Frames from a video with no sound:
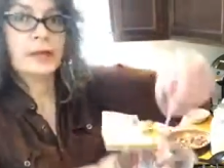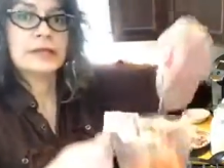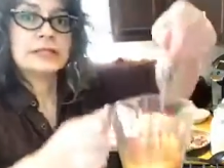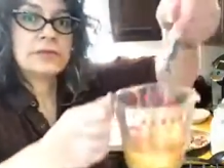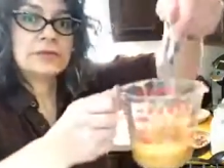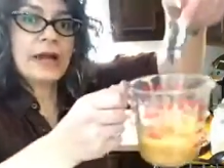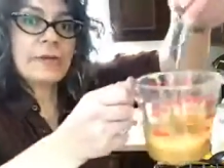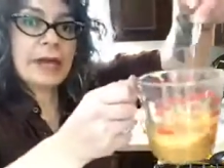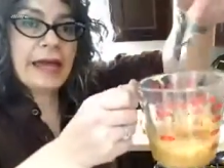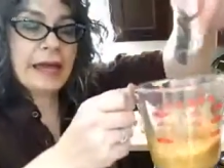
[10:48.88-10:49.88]
so now
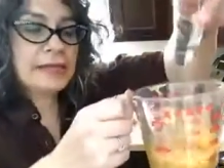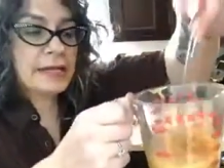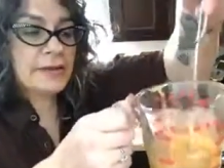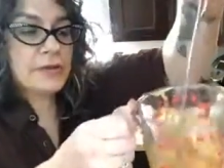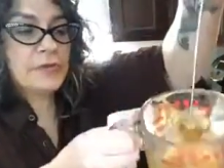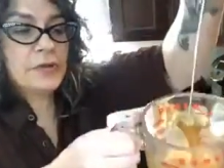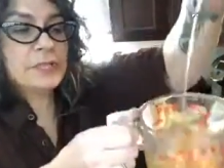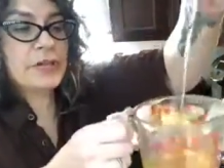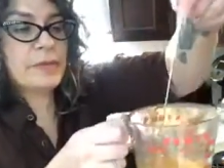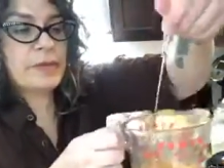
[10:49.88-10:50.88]
my eggs, I don't know if you can
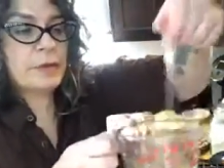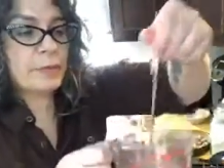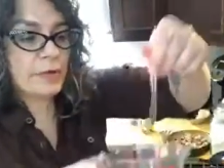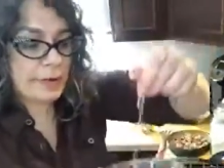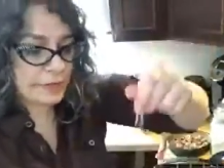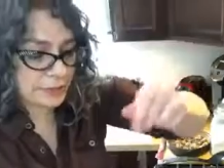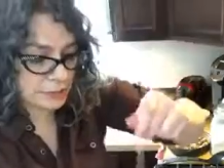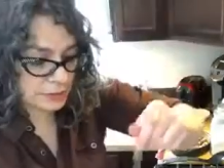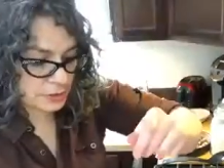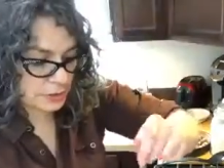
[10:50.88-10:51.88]
tell, but they're
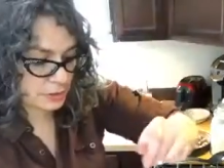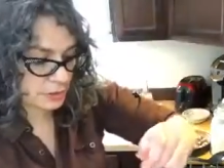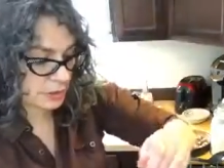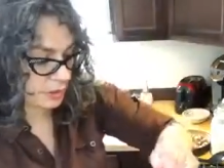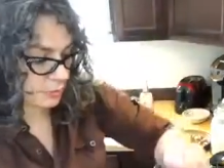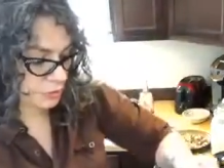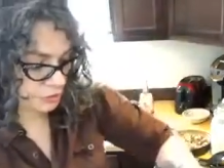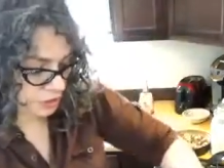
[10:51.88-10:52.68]
brownish, which is